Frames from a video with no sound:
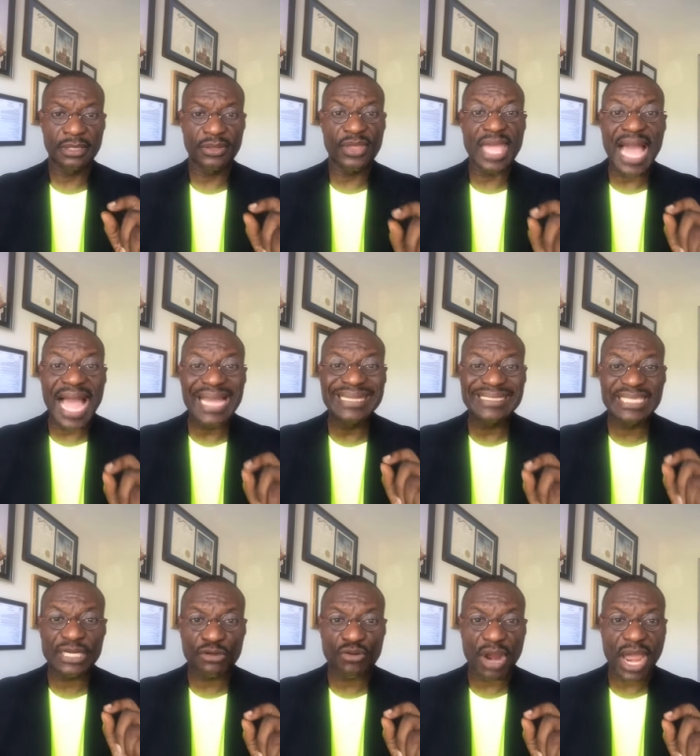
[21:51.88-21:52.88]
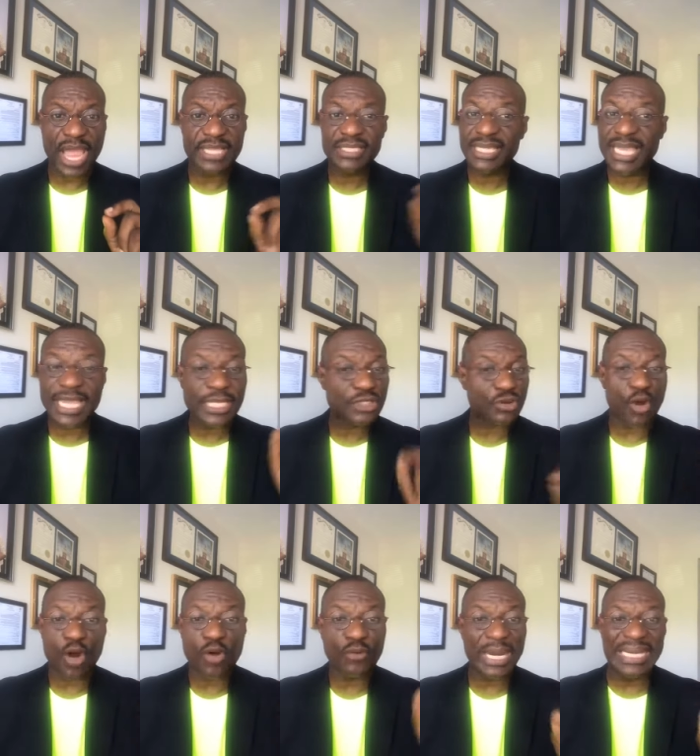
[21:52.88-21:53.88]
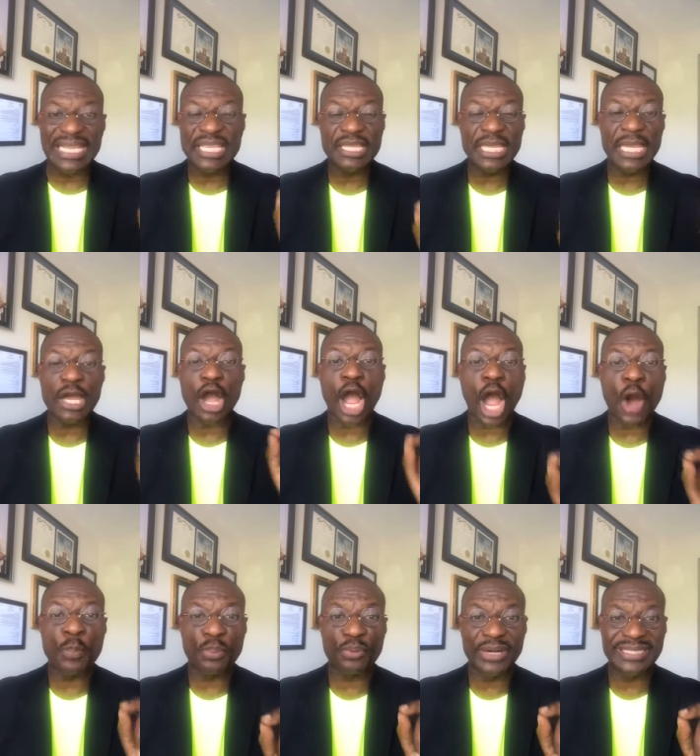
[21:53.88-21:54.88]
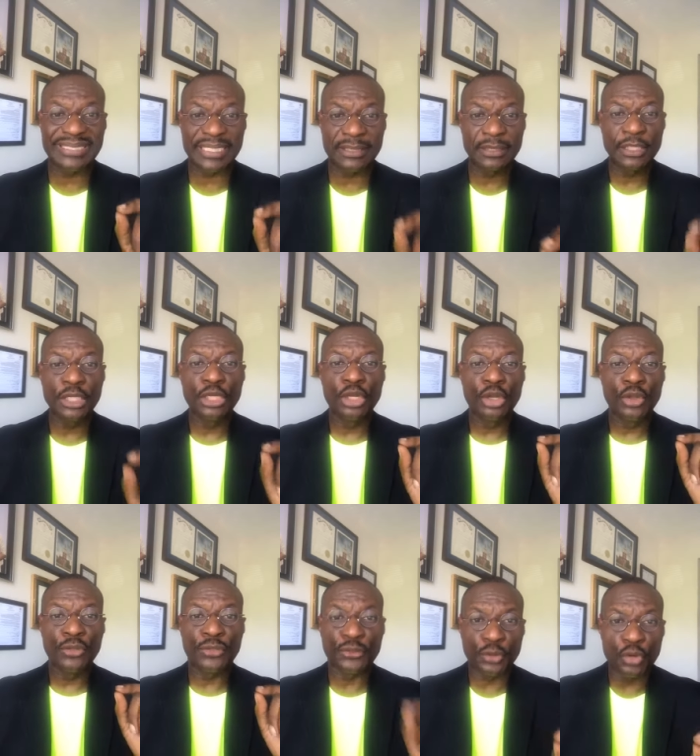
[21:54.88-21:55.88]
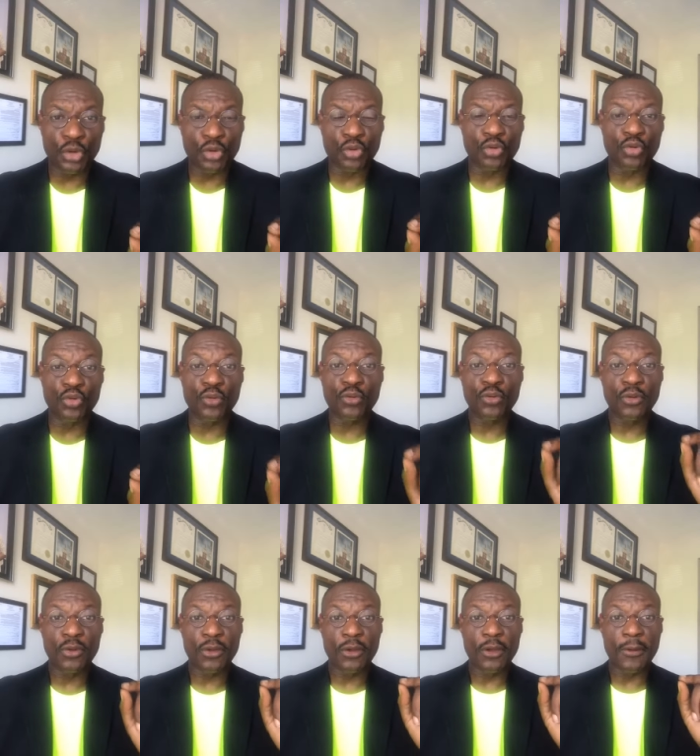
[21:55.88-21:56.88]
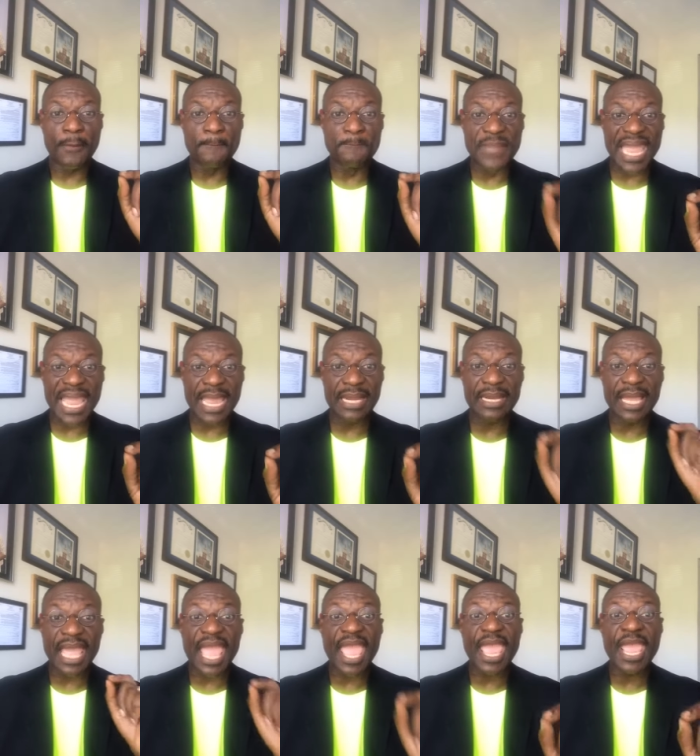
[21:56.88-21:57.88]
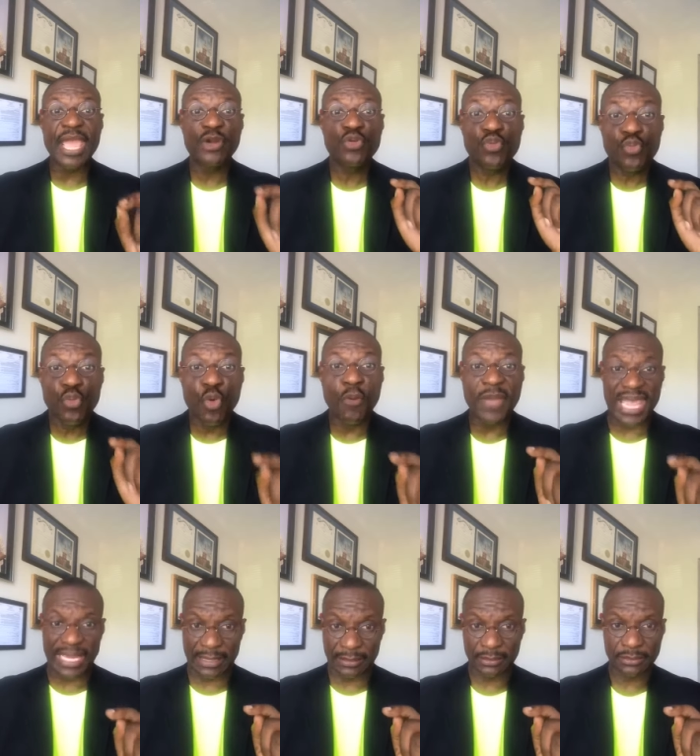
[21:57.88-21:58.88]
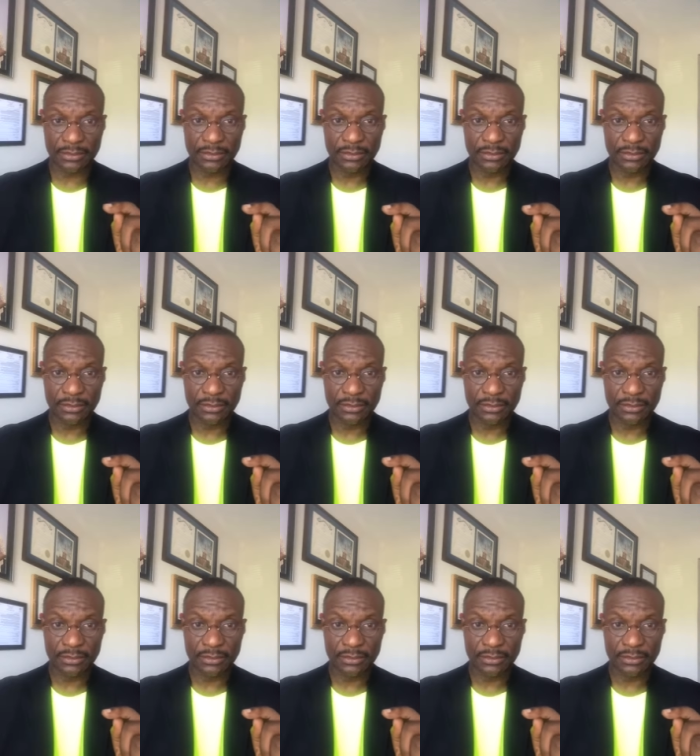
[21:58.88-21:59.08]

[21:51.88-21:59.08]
The Antichrist is already here operating through men and women.